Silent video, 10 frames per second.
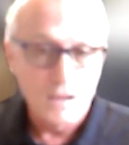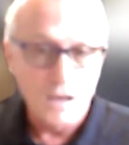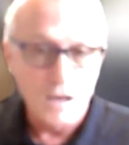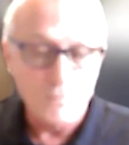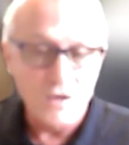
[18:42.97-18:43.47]

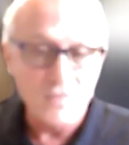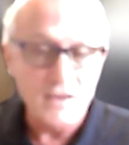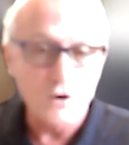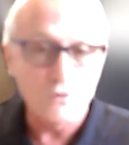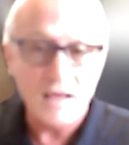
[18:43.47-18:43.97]
And they
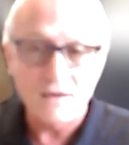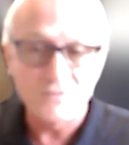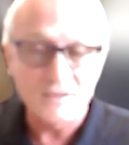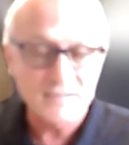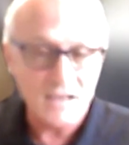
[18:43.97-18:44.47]
don't have
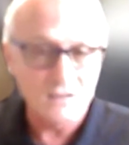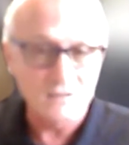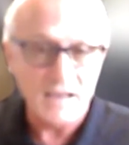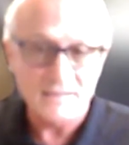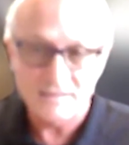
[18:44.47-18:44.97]
the
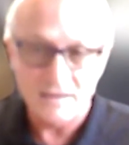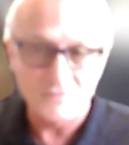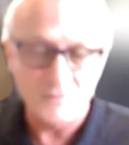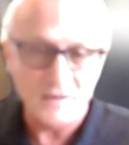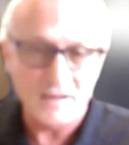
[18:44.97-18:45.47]
tailgate
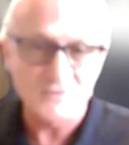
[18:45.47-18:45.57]
safety plan.